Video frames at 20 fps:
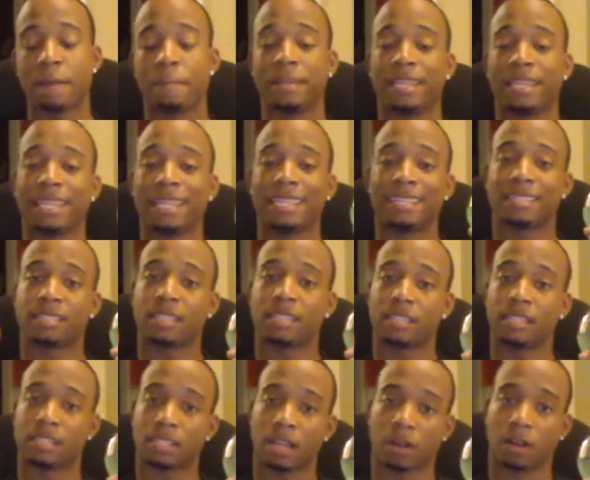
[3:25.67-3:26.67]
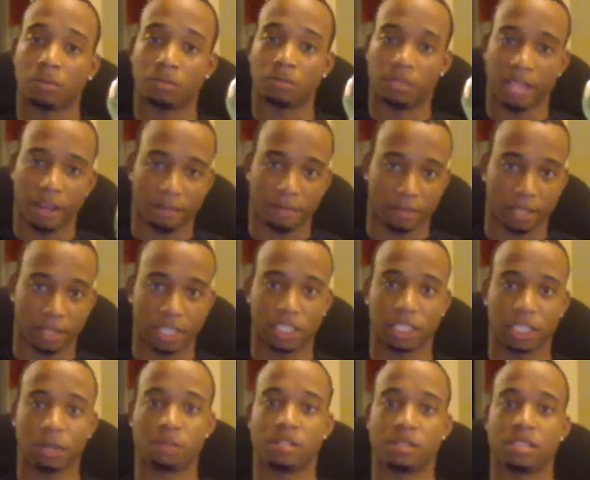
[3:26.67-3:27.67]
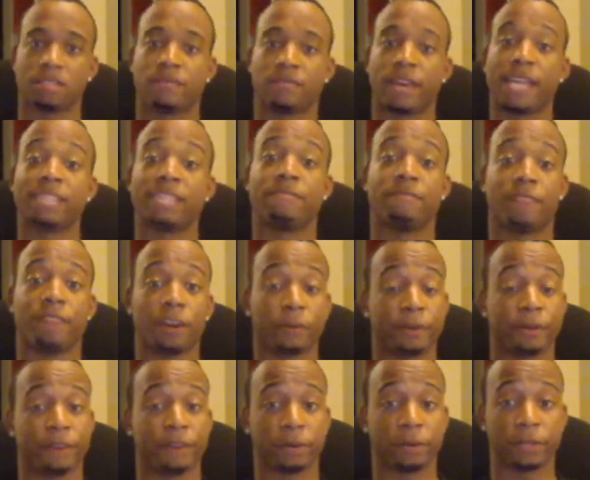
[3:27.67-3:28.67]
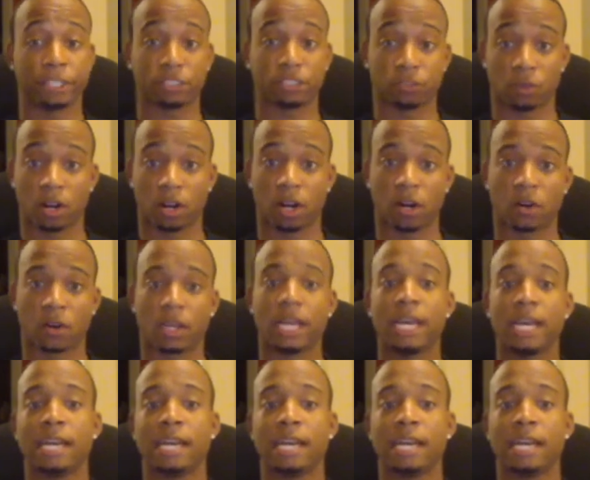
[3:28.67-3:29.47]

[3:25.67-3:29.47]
But then the sea salt definitely shows its face. Very, very strong.